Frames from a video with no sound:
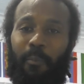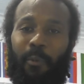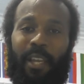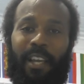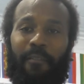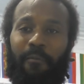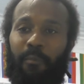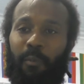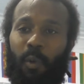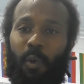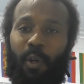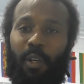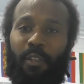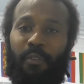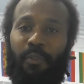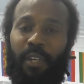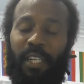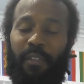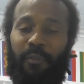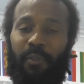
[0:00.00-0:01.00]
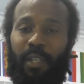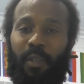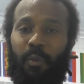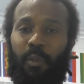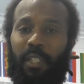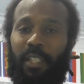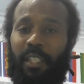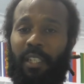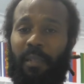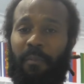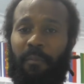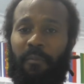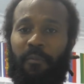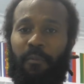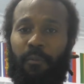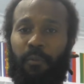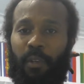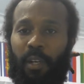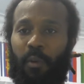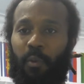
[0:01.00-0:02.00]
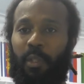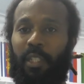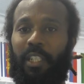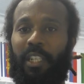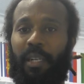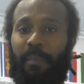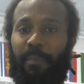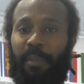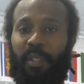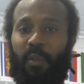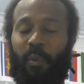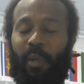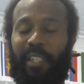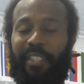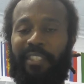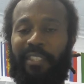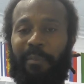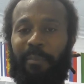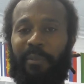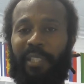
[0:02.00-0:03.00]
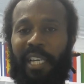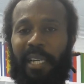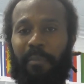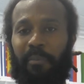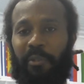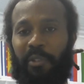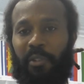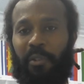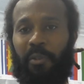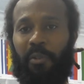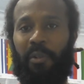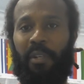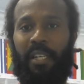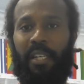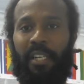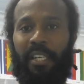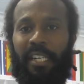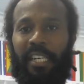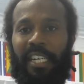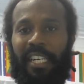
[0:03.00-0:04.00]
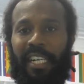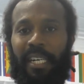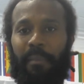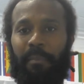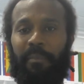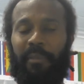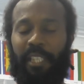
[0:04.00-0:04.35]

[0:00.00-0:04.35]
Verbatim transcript: We haven't qualified for a World Cup, for a World Cup in quite some time, so um,